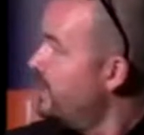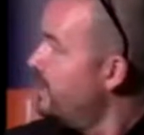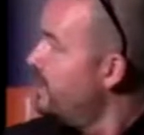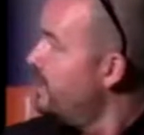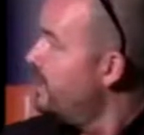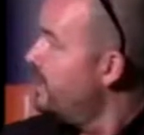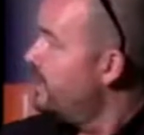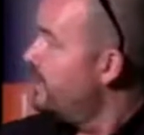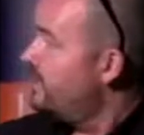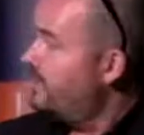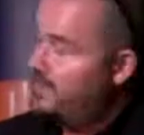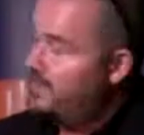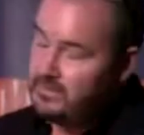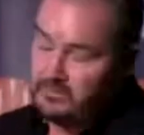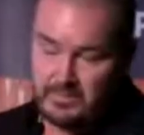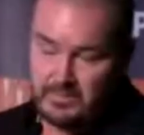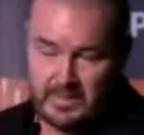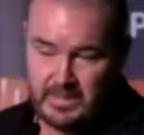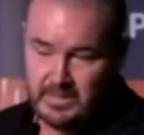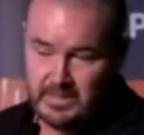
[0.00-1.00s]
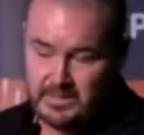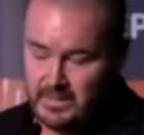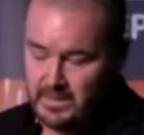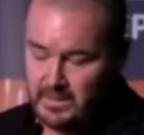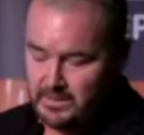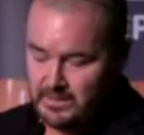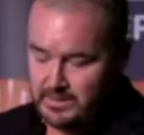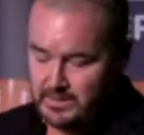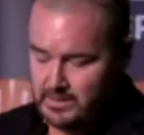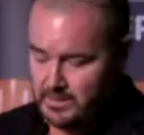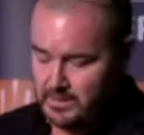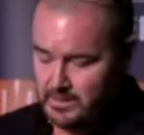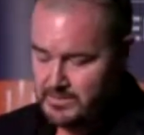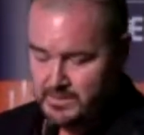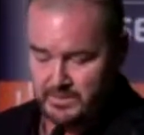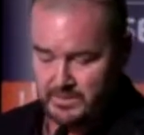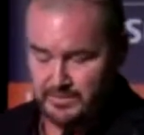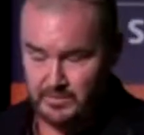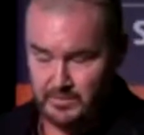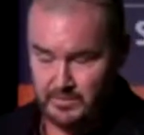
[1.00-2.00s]
And then the intent in terms
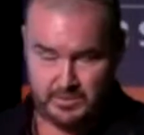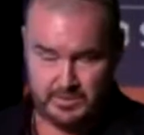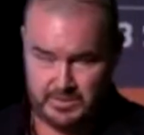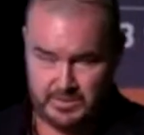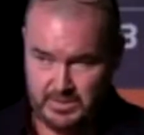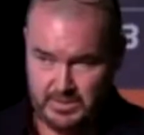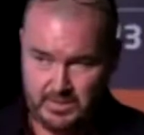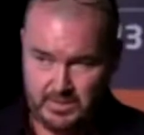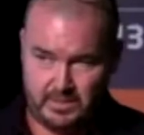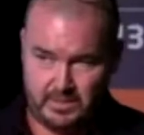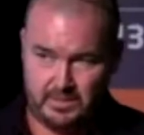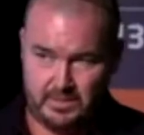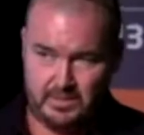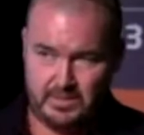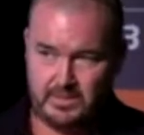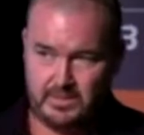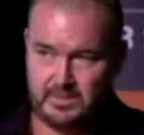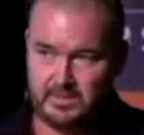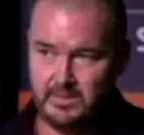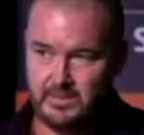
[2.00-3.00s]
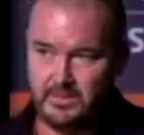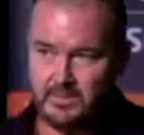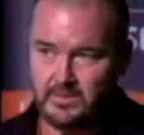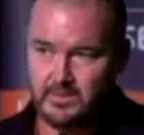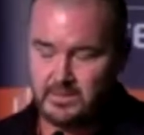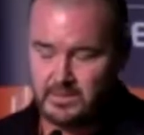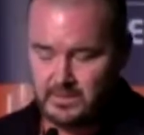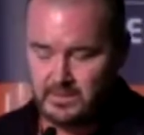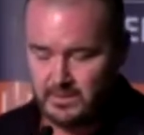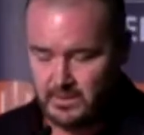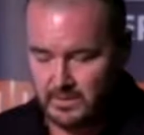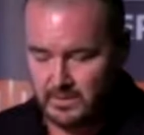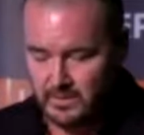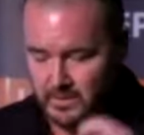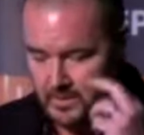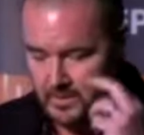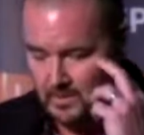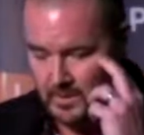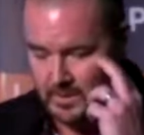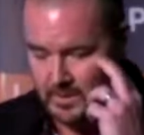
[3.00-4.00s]
of the future state is similar to
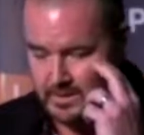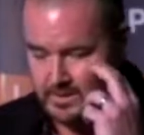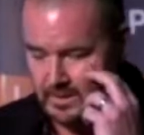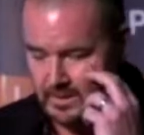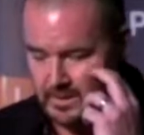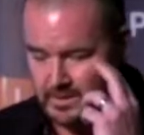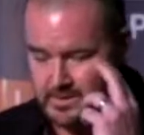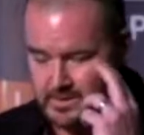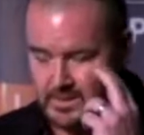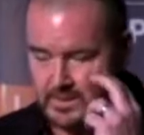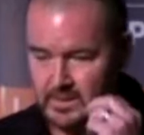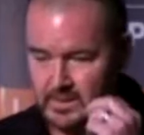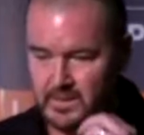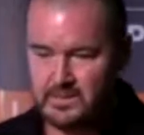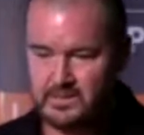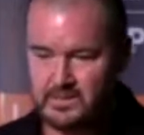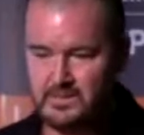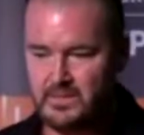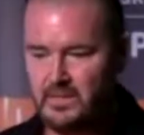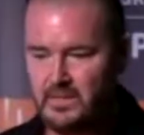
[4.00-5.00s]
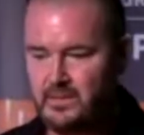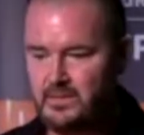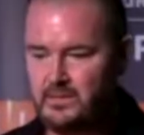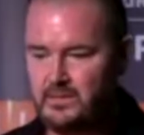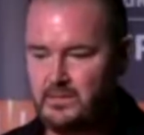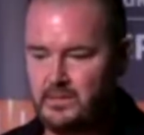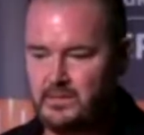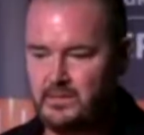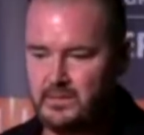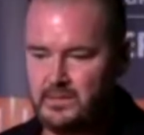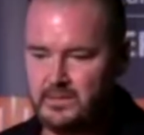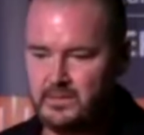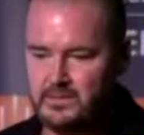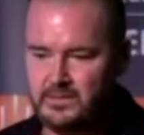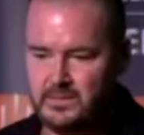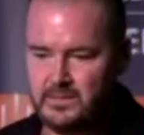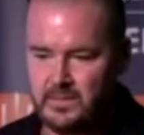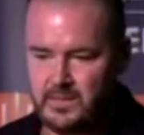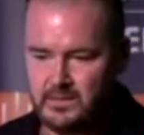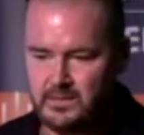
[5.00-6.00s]
what Anatina had said,
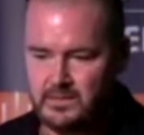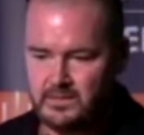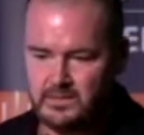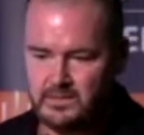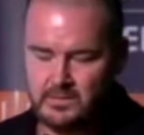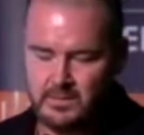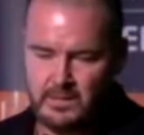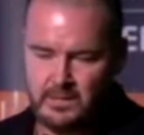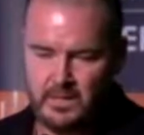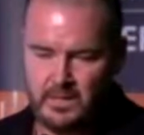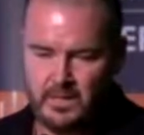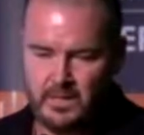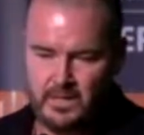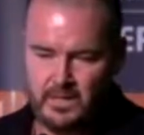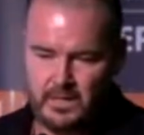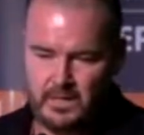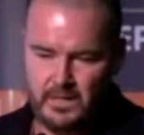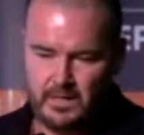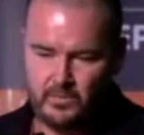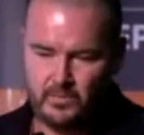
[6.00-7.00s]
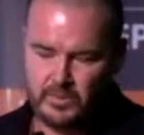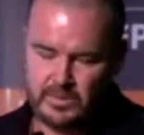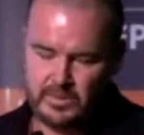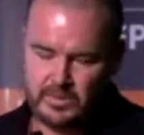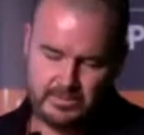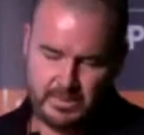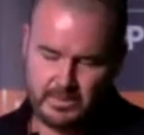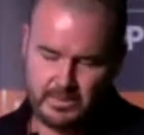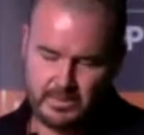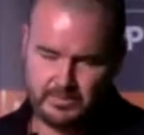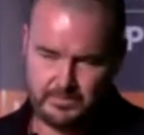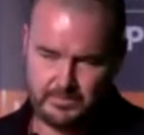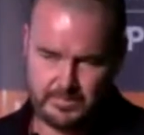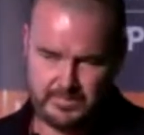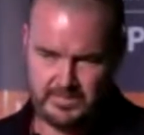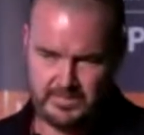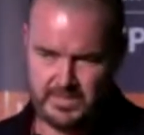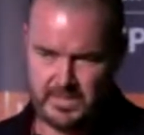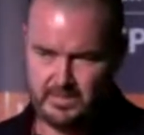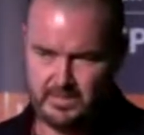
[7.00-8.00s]
is that with the build-up
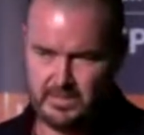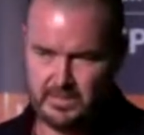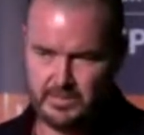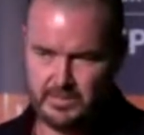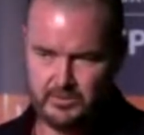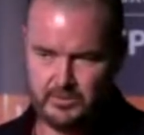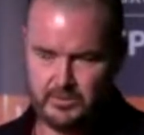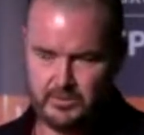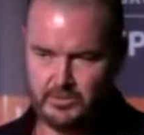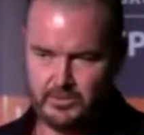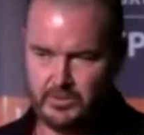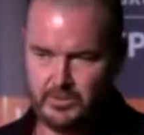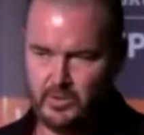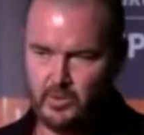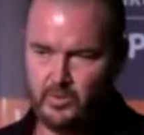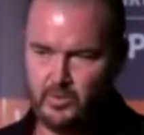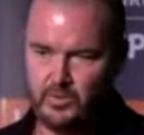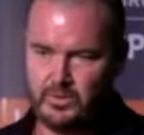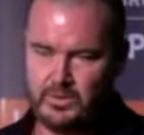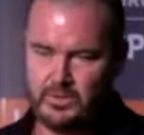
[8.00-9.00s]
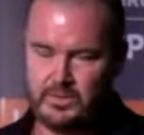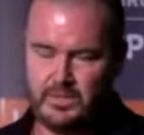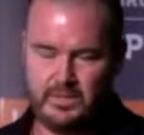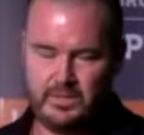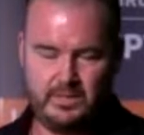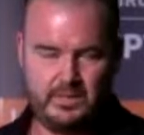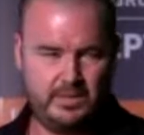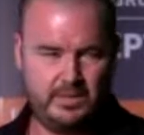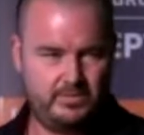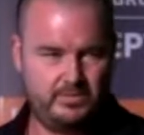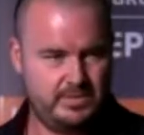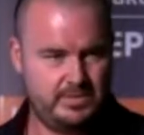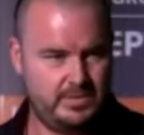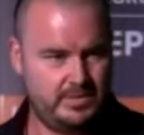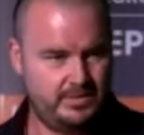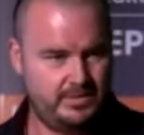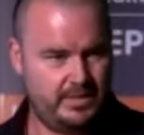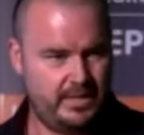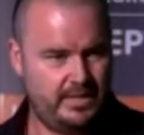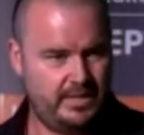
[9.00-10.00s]
of standardised, structured and coded data, and I was
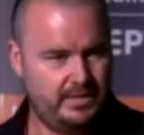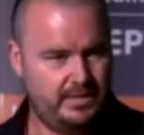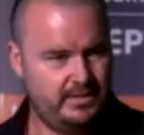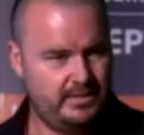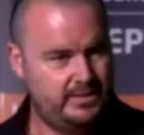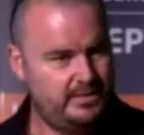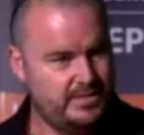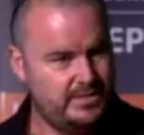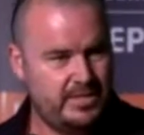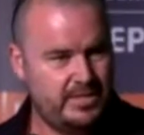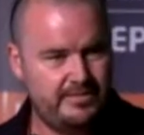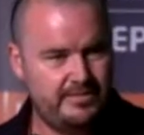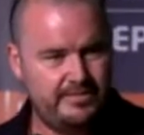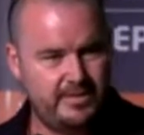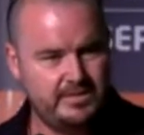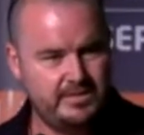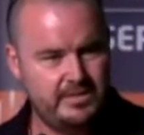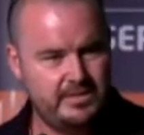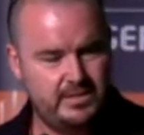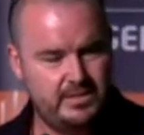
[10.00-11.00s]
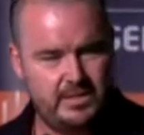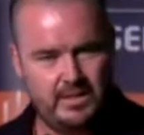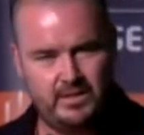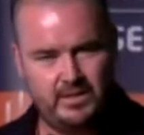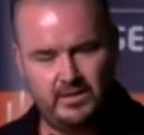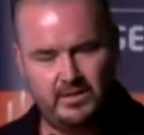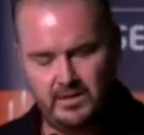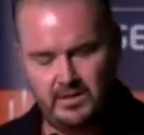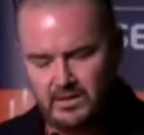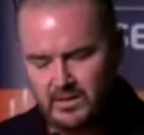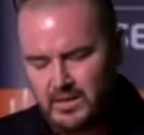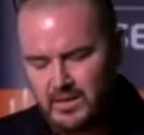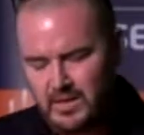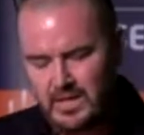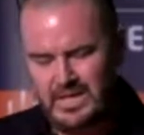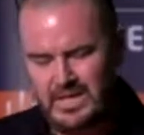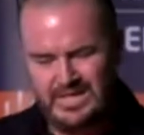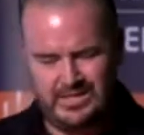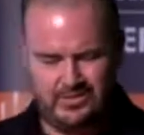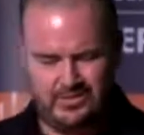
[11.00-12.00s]
delighted to hear Stefan say earlier,
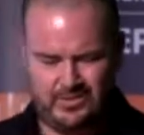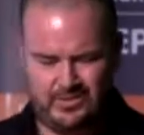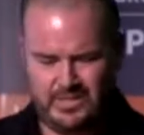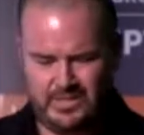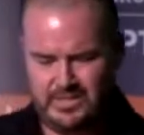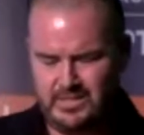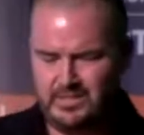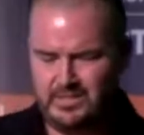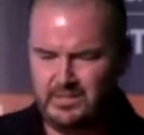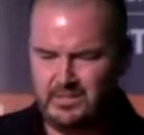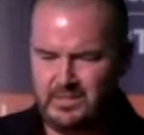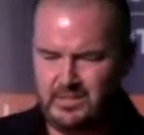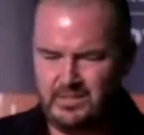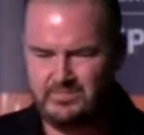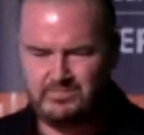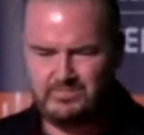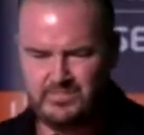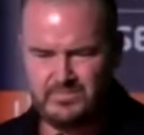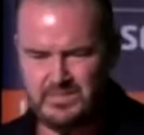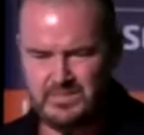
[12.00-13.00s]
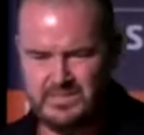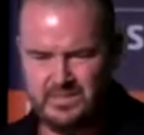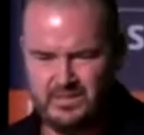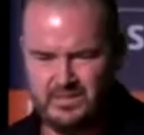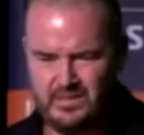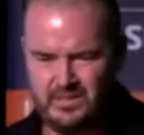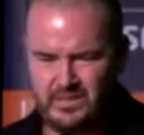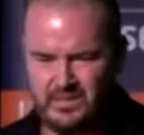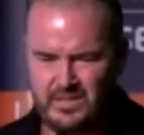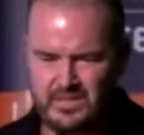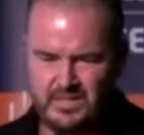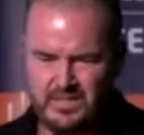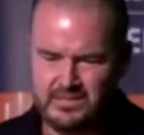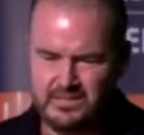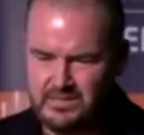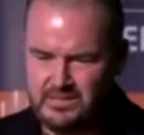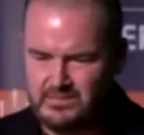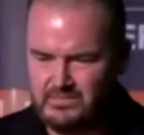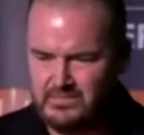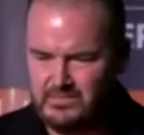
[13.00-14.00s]
it gets into the CDA
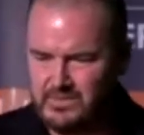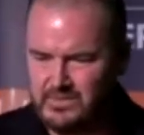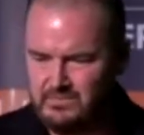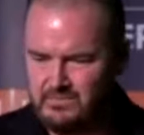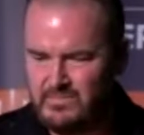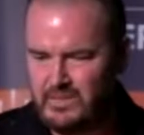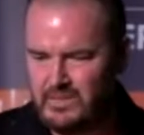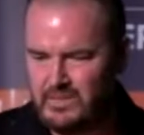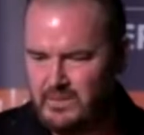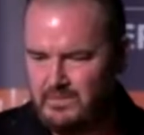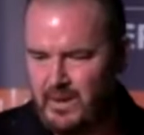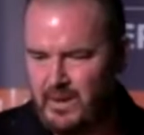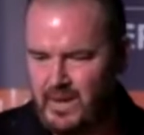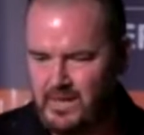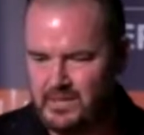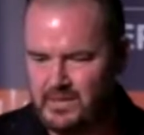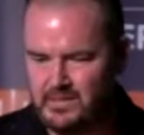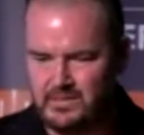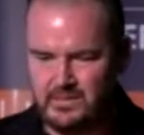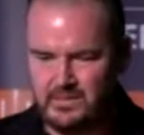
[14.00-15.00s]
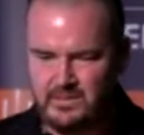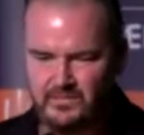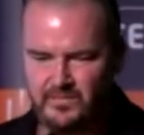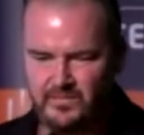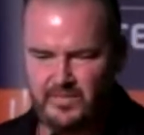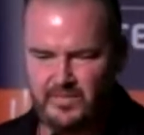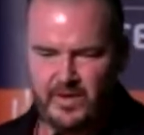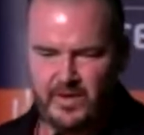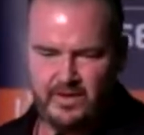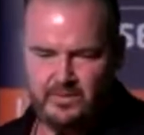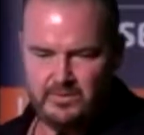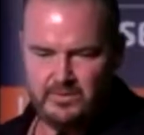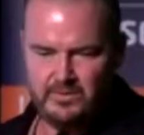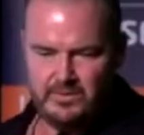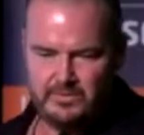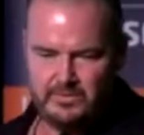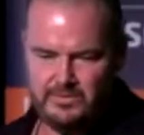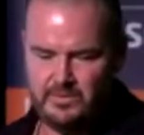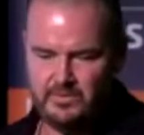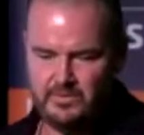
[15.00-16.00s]
is the past and FHIR is
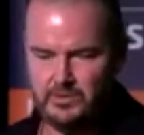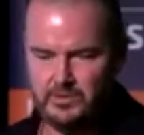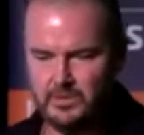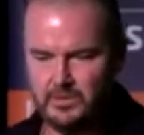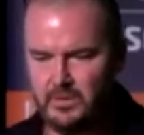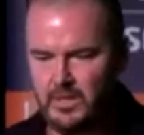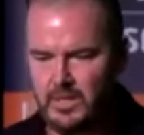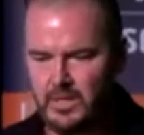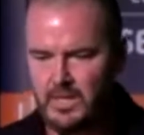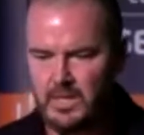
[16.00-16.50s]
the future.